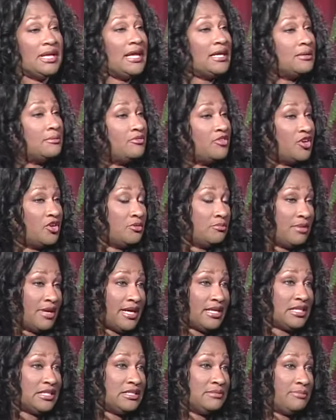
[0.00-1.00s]
but had a very
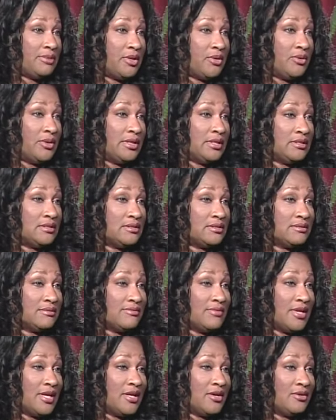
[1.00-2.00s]
bad experience
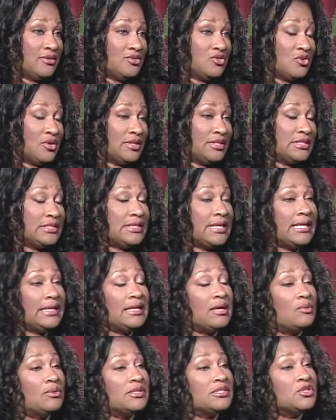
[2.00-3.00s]
there, so I
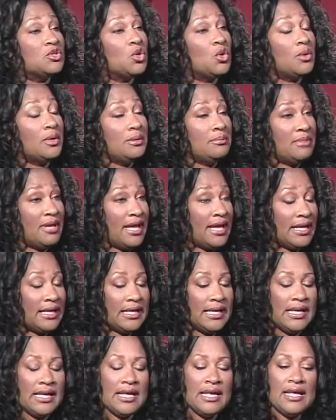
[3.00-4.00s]
decided I wasn't going back.
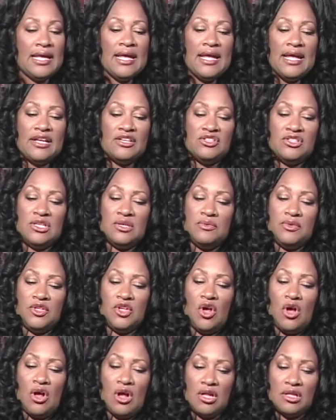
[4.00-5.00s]
Mm-hmm. And she
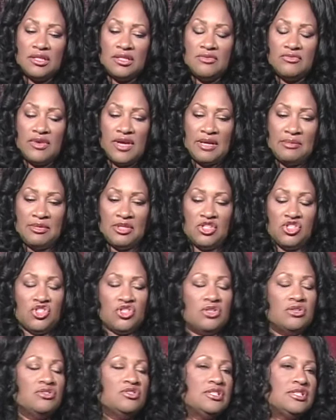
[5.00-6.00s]
would call and invite me to
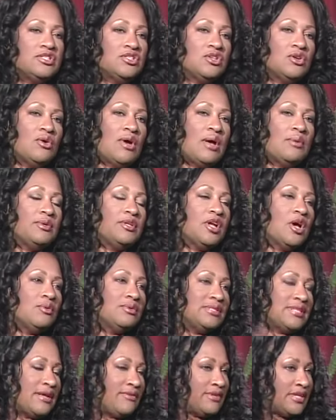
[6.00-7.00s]
church, and so I would
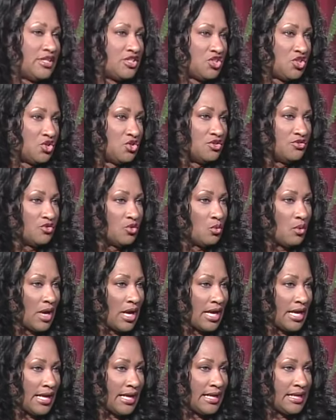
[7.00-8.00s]
always have an excuse for
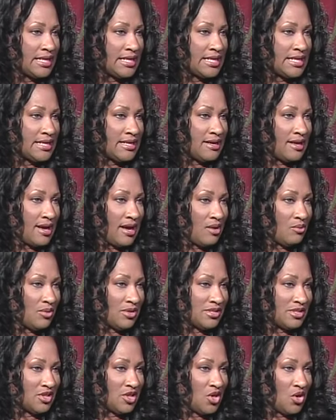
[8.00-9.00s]
why I
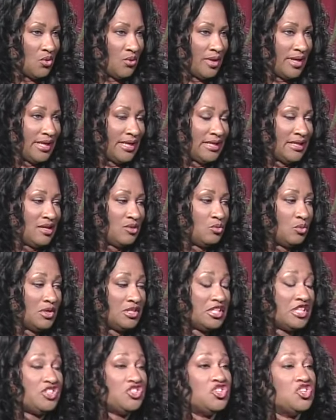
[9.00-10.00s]
wasn't going. And then
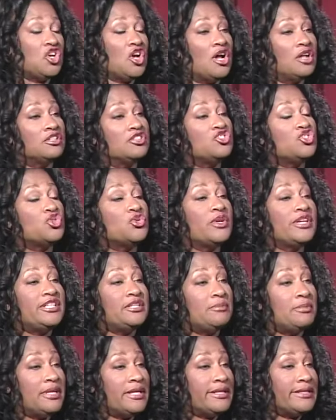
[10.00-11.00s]
one day she called and
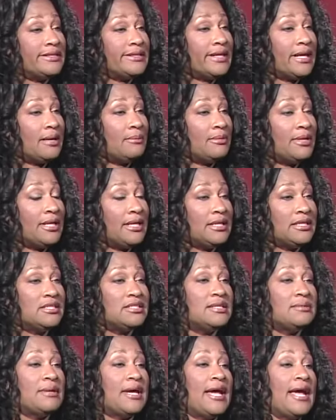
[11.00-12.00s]
tricked me into coming
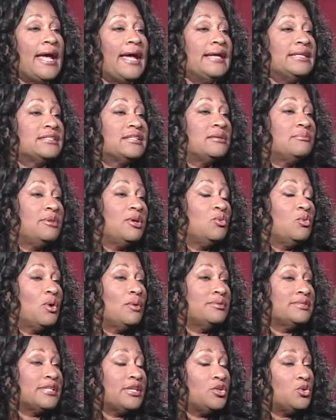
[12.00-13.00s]
by asking me
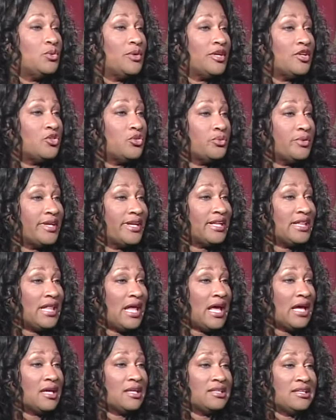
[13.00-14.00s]
what was I doing at three
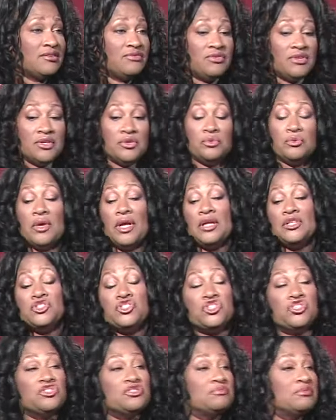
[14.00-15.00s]
o'clock. And I figured, well,
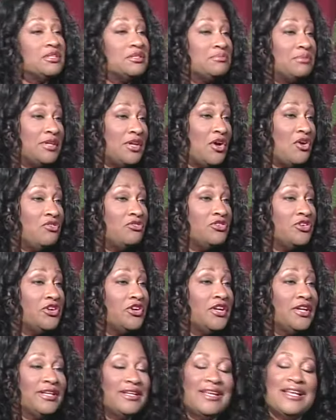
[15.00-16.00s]
church must be over,